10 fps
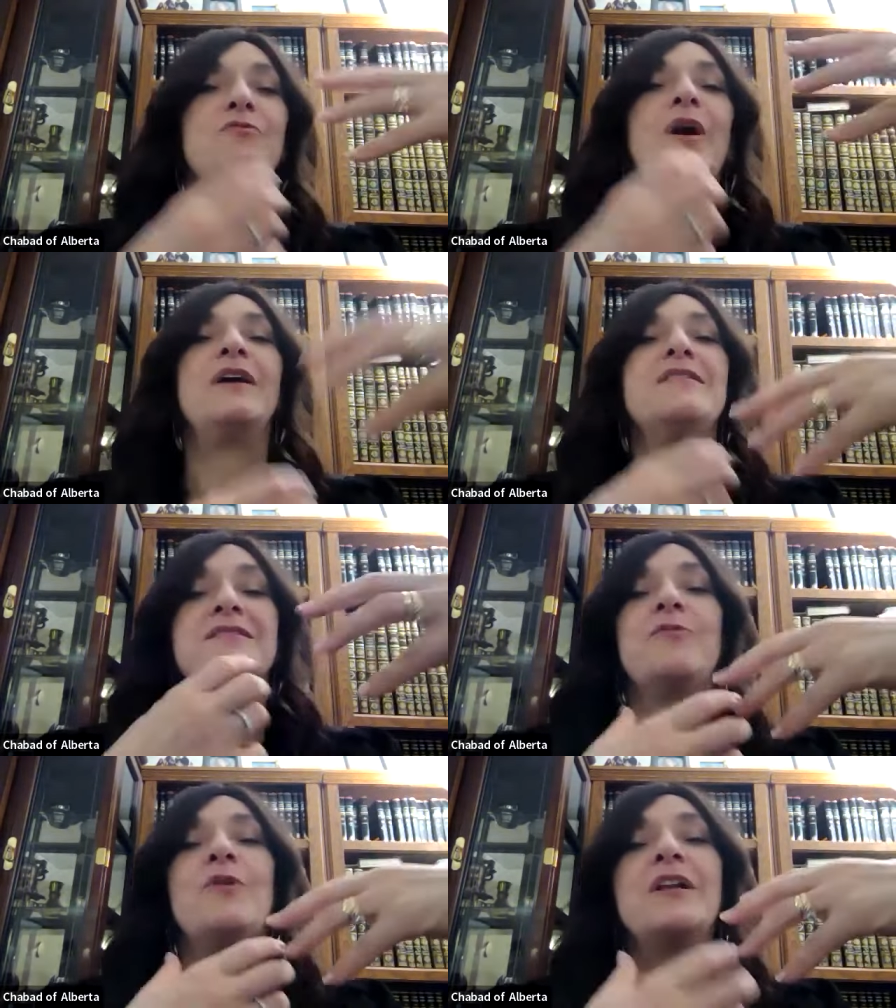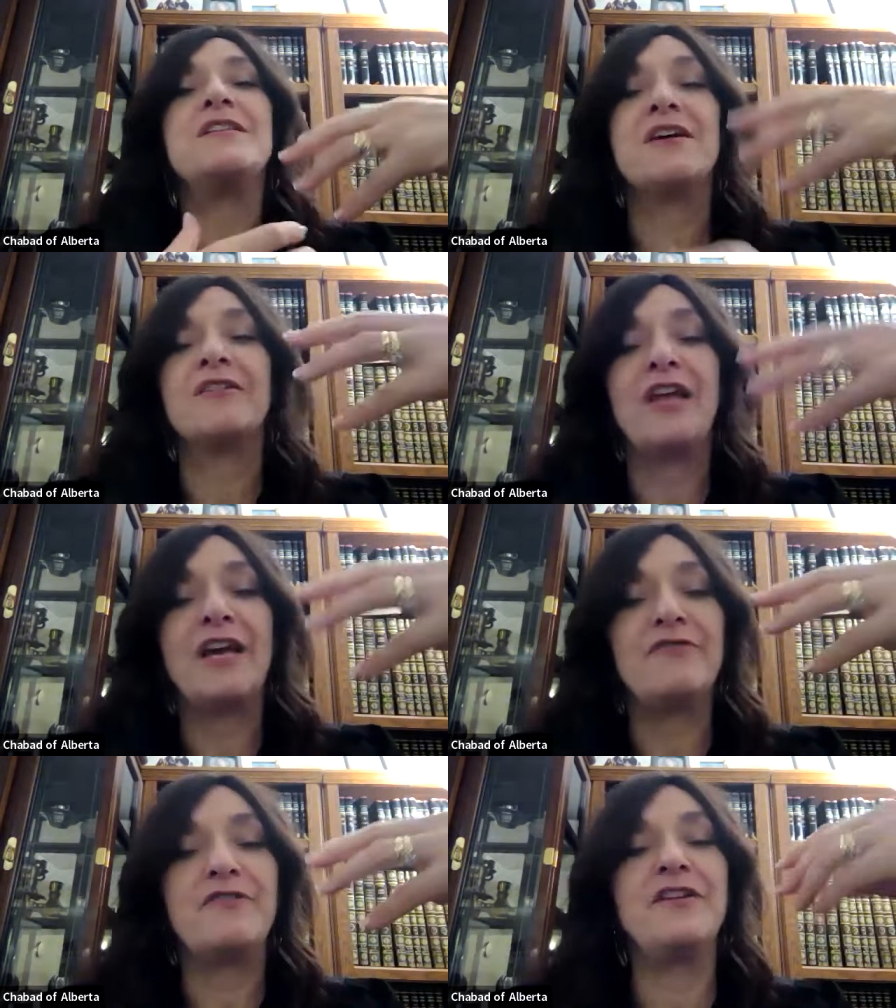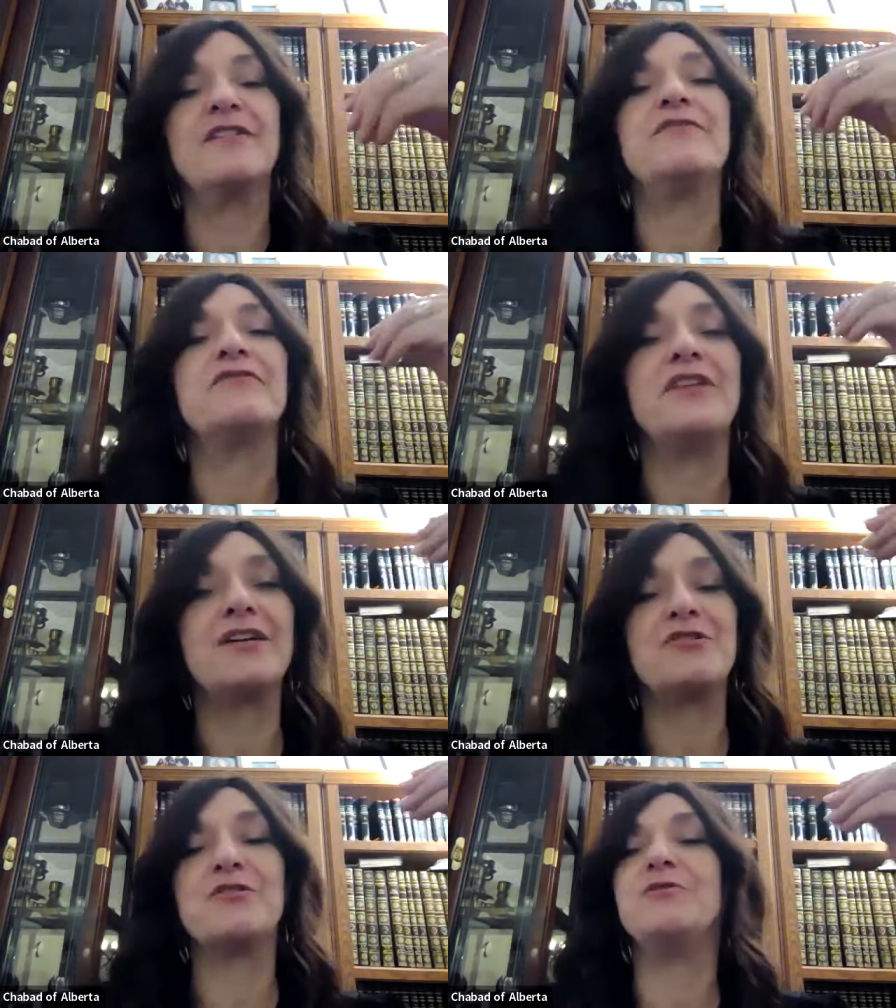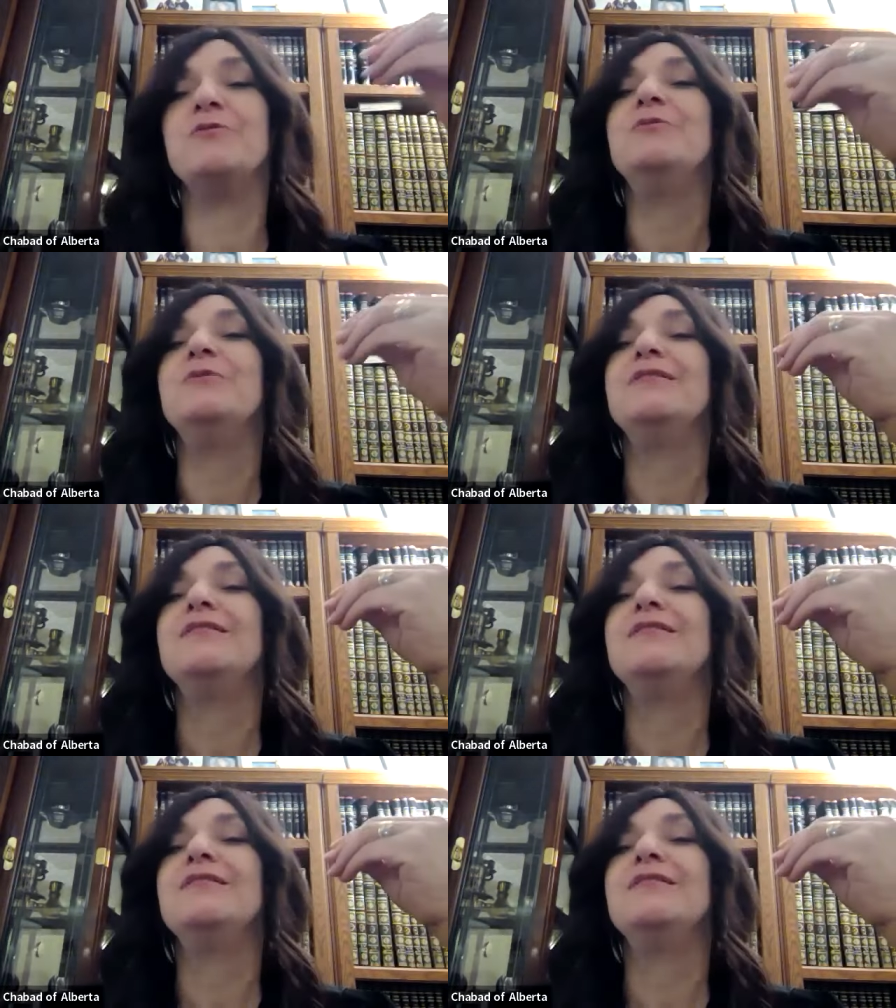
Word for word: Why is what is our life here if not to do